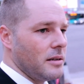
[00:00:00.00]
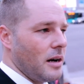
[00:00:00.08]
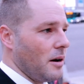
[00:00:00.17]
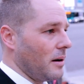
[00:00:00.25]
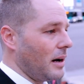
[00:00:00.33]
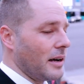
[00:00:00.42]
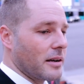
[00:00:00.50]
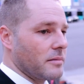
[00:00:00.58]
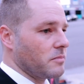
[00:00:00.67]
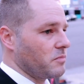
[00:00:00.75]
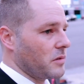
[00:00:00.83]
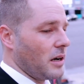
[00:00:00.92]
I
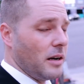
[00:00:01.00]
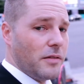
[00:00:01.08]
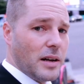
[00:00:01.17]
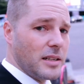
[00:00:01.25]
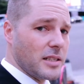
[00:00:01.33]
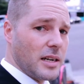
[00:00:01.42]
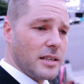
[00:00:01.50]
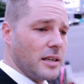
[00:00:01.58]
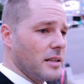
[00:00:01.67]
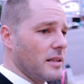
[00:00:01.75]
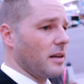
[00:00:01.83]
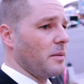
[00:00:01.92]
kind of had this
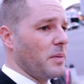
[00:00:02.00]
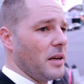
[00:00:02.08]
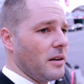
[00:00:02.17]
idea that I'd be